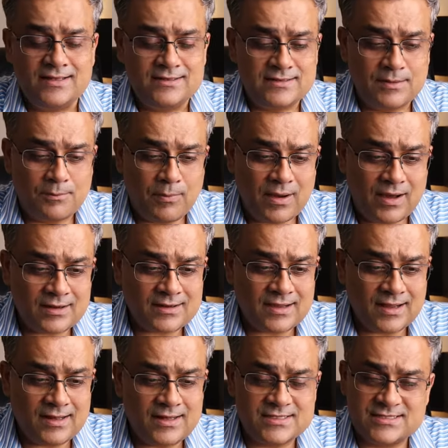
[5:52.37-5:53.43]
the bar
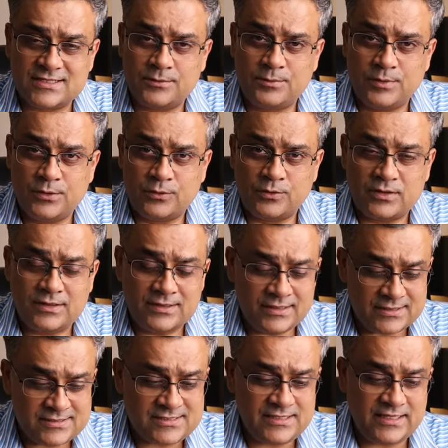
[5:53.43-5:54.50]
colors are blue.
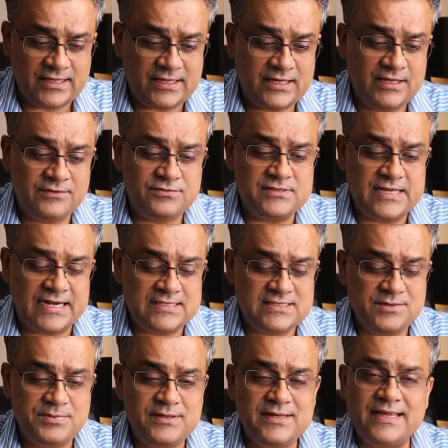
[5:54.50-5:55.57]
Let's see if
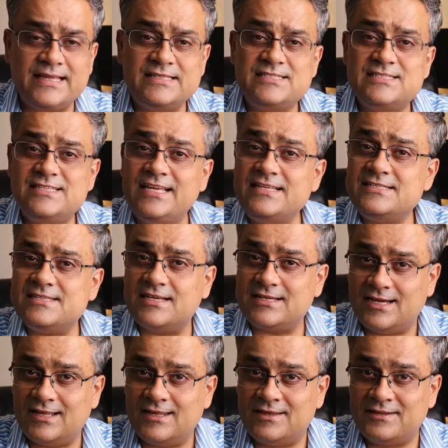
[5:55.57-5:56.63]
ChatGPT can change the
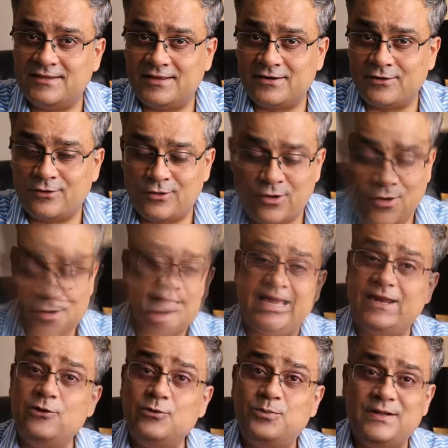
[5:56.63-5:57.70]
color here or not.
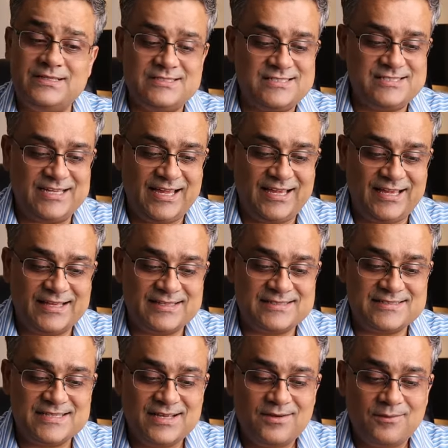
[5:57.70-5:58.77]
Can you please
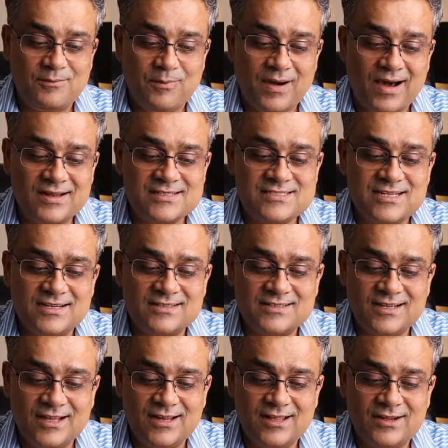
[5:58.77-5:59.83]
change bar chart
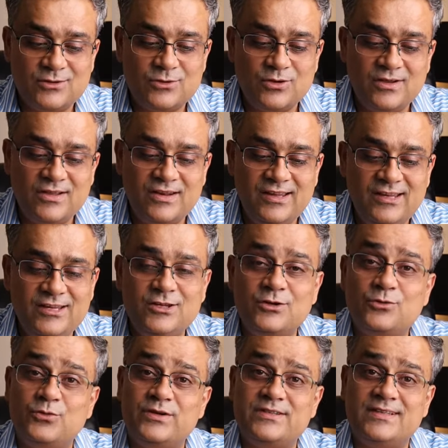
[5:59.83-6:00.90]
color to green
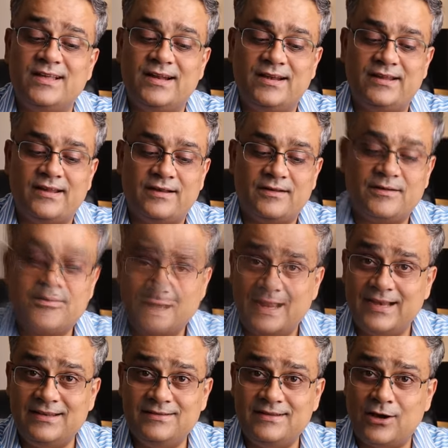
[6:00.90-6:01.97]
with gradient?
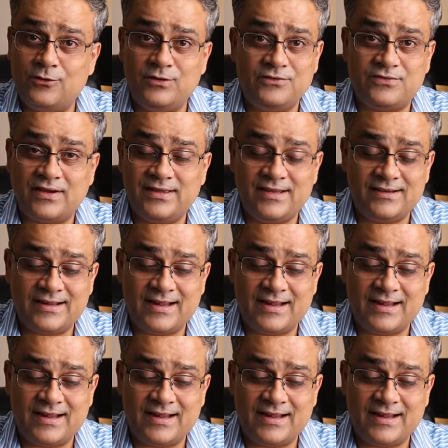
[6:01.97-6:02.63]
And now if I hit